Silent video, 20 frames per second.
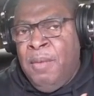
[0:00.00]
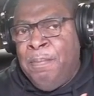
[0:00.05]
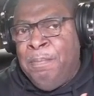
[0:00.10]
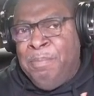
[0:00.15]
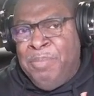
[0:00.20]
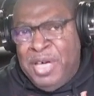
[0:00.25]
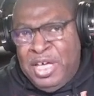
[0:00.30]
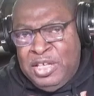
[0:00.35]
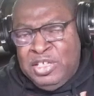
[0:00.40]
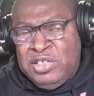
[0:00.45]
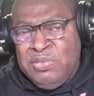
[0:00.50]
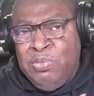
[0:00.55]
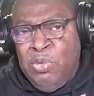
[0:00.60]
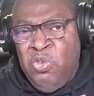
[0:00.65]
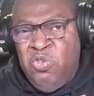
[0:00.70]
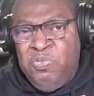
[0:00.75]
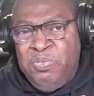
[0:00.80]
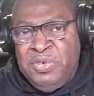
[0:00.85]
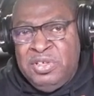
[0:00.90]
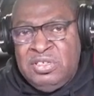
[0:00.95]
bass
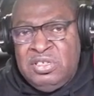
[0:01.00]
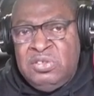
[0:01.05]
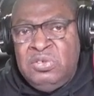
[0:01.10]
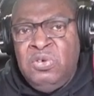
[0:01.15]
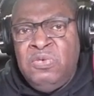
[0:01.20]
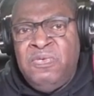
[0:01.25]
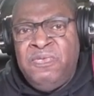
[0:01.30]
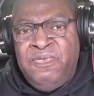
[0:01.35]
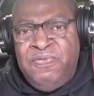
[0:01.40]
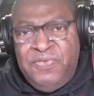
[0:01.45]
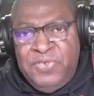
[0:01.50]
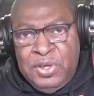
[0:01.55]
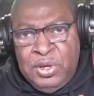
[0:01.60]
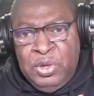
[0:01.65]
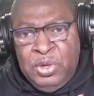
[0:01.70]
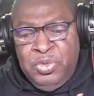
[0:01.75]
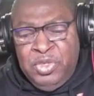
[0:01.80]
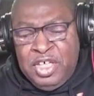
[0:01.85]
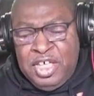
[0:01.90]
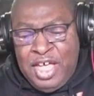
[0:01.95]
movements to fill
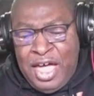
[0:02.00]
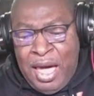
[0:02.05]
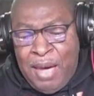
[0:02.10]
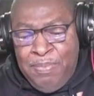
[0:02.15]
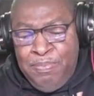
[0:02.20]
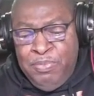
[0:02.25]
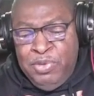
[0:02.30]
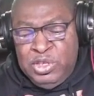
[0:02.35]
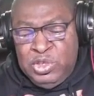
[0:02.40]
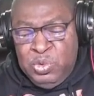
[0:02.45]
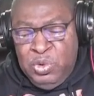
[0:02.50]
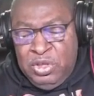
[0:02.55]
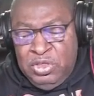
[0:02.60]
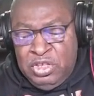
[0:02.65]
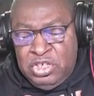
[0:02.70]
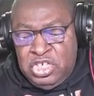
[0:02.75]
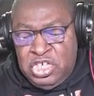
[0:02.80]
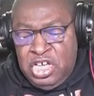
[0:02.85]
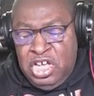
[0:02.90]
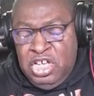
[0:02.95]
the gap between the
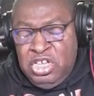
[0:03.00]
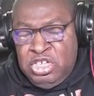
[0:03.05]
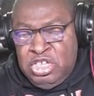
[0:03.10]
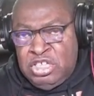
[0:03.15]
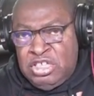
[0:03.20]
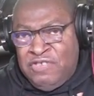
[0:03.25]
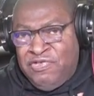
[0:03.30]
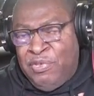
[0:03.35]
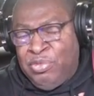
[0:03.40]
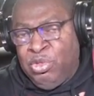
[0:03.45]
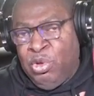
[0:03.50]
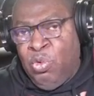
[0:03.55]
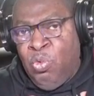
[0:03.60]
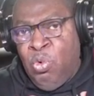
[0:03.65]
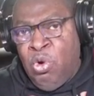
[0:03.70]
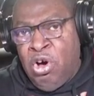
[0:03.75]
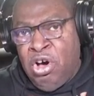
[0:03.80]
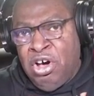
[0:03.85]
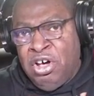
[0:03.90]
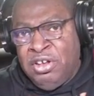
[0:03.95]
changes from the
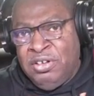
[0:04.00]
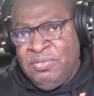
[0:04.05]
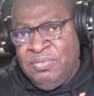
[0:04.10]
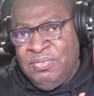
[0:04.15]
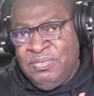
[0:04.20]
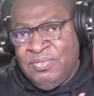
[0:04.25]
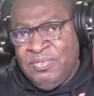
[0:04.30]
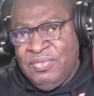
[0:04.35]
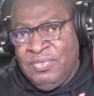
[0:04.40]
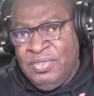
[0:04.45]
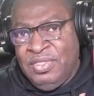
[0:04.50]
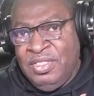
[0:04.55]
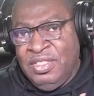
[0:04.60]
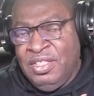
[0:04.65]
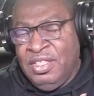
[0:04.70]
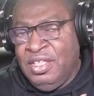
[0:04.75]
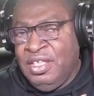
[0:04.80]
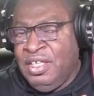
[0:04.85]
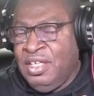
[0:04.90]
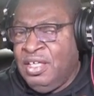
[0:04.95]

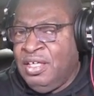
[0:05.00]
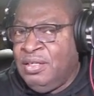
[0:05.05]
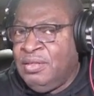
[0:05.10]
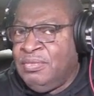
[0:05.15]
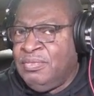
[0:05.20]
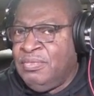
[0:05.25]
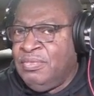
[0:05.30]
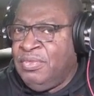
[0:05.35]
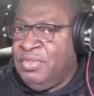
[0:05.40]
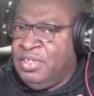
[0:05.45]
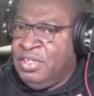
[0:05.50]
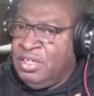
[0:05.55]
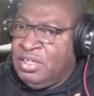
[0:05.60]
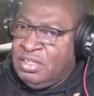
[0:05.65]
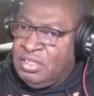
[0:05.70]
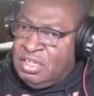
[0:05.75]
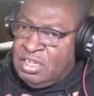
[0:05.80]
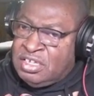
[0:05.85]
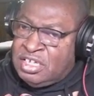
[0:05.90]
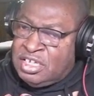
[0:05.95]
1,